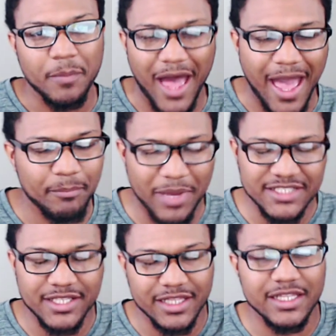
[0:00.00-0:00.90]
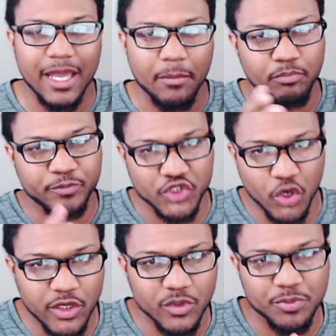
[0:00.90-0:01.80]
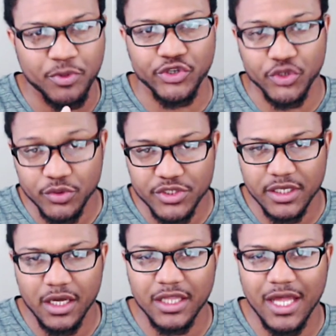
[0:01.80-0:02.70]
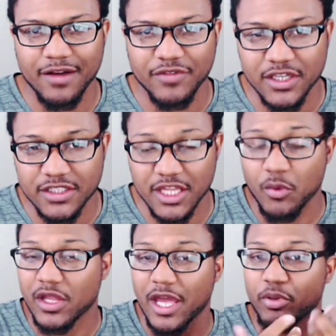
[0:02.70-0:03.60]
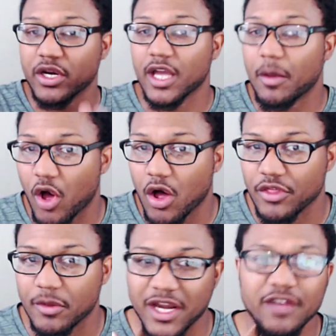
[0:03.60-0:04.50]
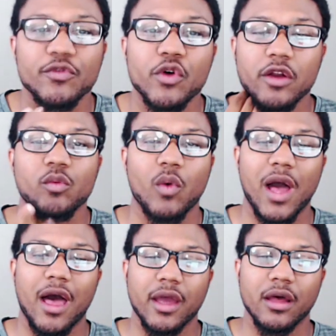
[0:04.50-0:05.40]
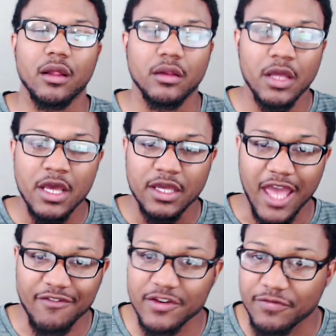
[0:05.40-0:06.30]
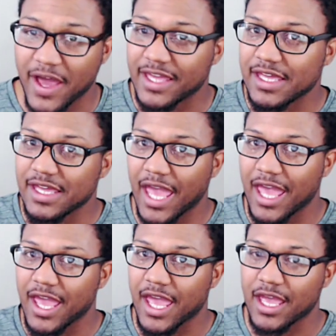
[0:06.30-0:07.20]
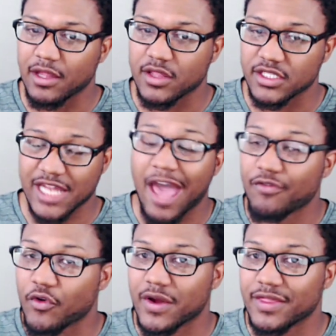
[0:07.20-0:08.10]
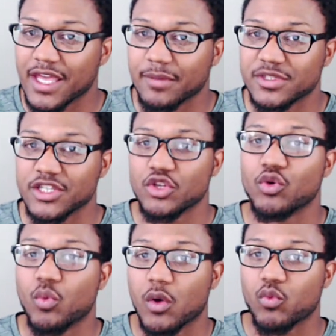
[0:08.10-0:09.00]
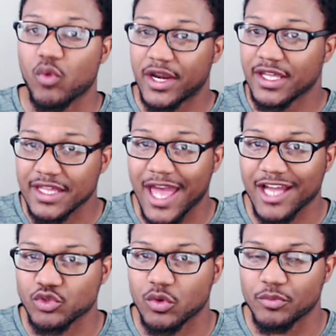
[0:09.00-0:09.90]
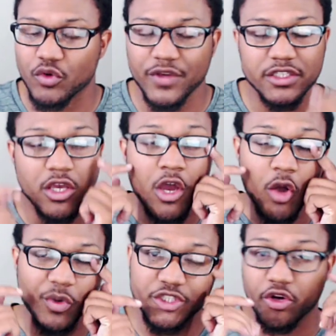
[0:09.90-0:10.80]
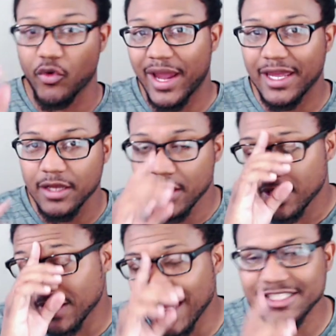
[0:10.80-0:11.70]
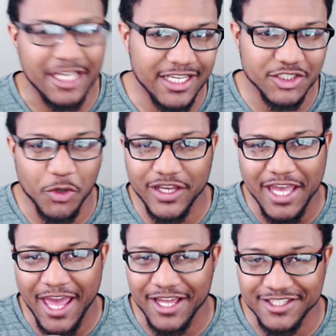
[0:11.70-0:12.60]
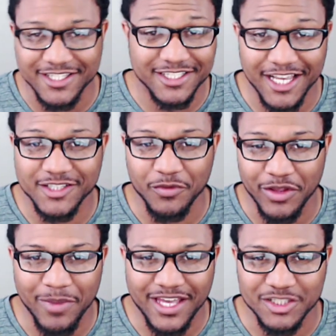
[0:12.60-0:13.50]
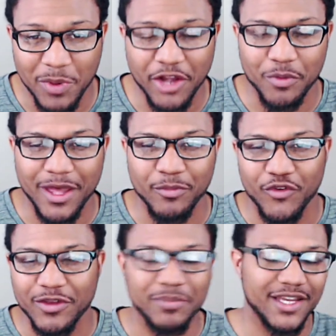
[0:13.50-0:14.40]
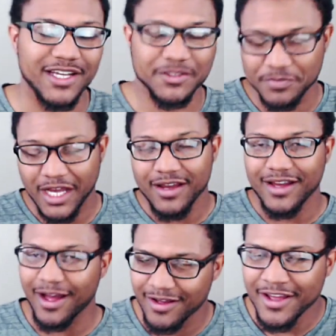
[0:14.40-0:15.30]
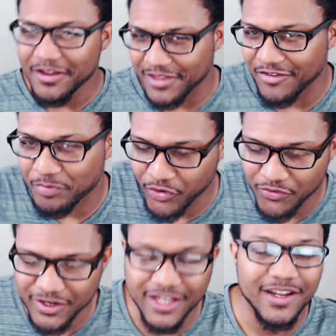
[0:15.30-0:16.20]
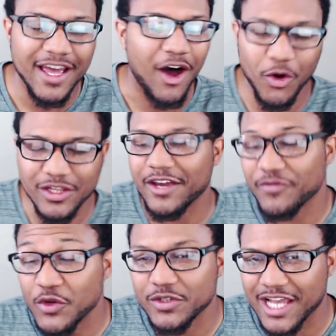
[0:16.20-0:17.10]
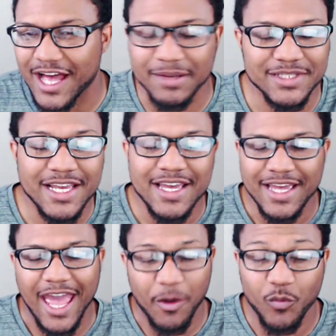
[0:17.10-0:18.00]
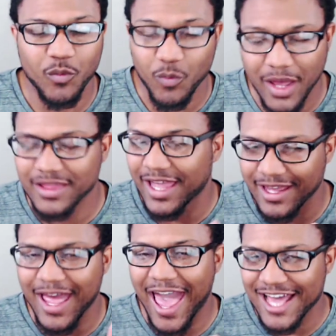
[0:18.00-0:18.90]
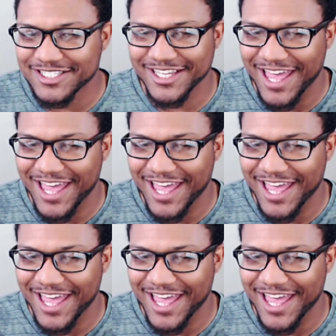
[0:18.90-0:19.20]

I basically like Sony was producing a lot of these and they were like putting up all the money for it while Kevin Feige and the staff over at the MCU were running the actual movies, which are great. Not saying Sony can't successfully make a Spider-Man movie because uh, they've proven it only a few times and like as